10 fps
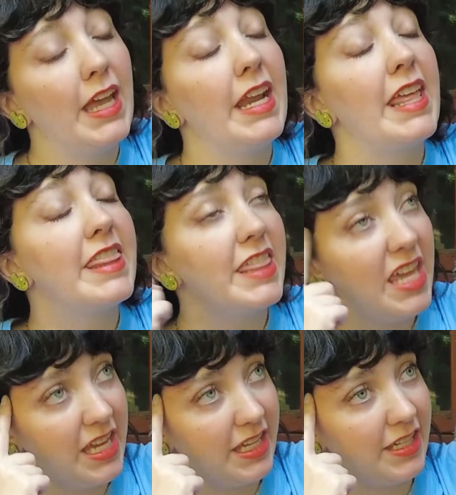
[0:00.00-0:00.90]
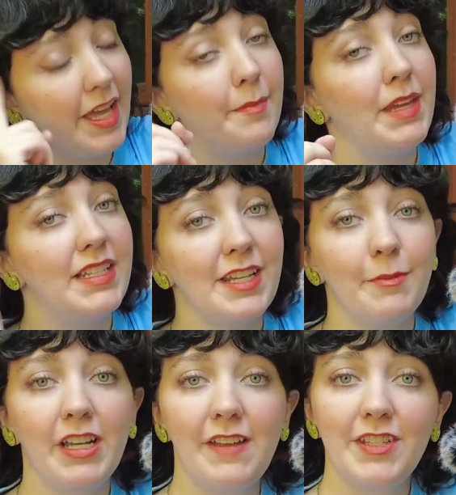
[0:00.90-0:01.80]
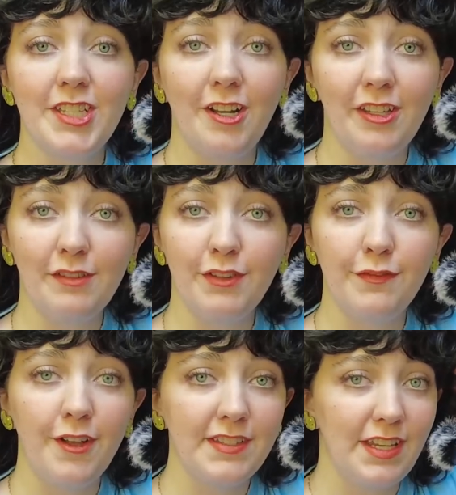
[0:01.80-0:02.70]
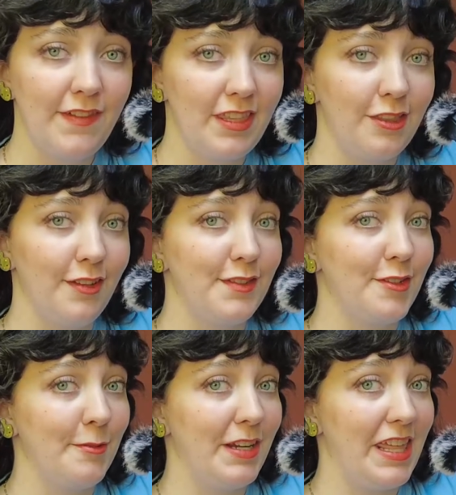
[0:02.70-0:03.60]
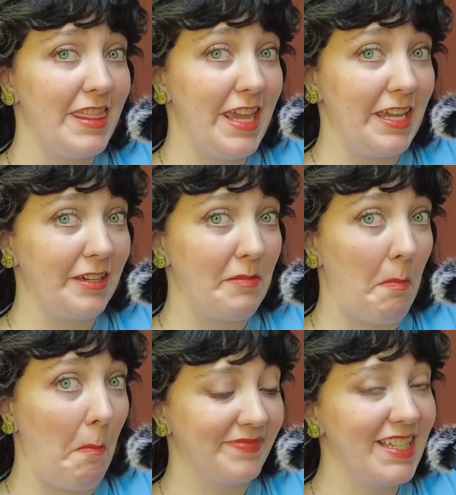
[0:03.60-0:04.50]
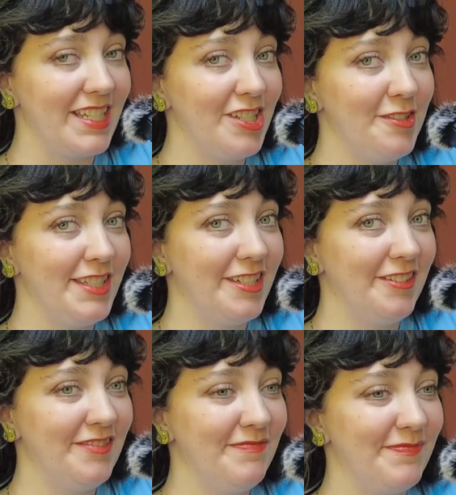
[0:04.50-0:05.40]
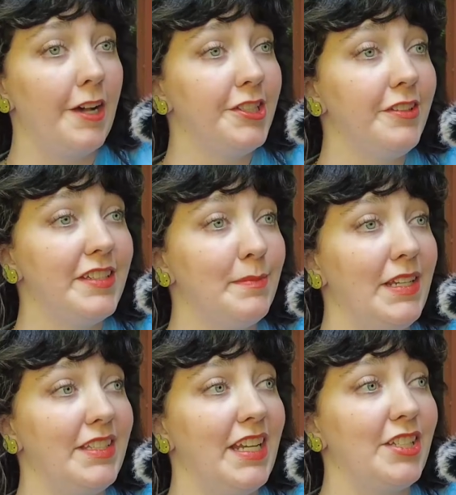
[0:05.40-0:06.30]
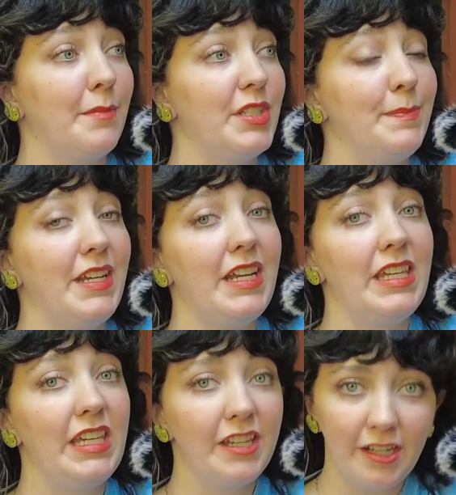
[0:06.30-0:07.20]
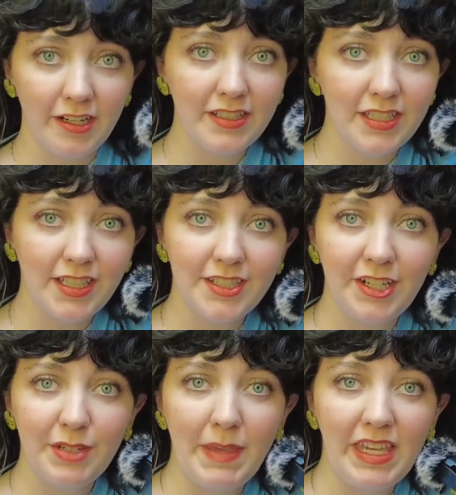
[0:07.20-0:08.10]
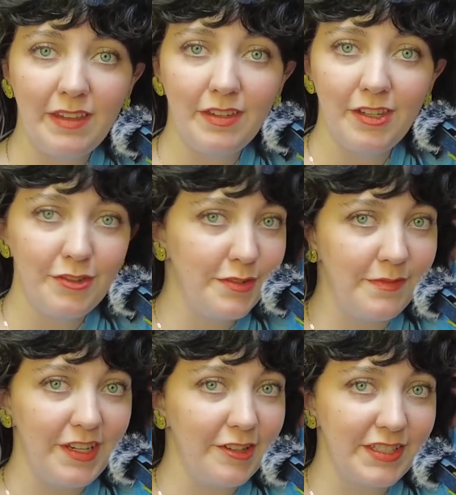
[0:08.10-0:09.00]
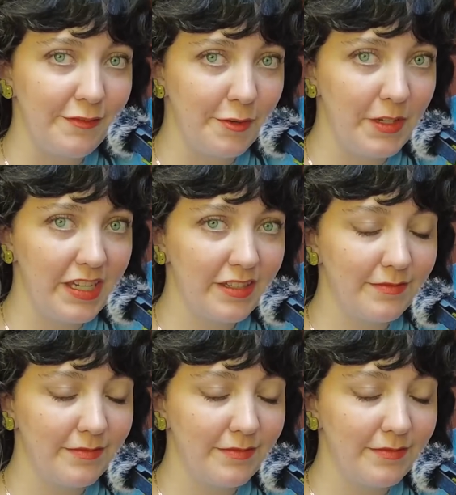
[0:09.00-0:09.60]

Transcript: And I think that means that we're gonna have to start looking for fall stuff at the thrift store. What do you think? Is it too soon? Also, this means that it's almost been a year since I started making YouTube videos every week,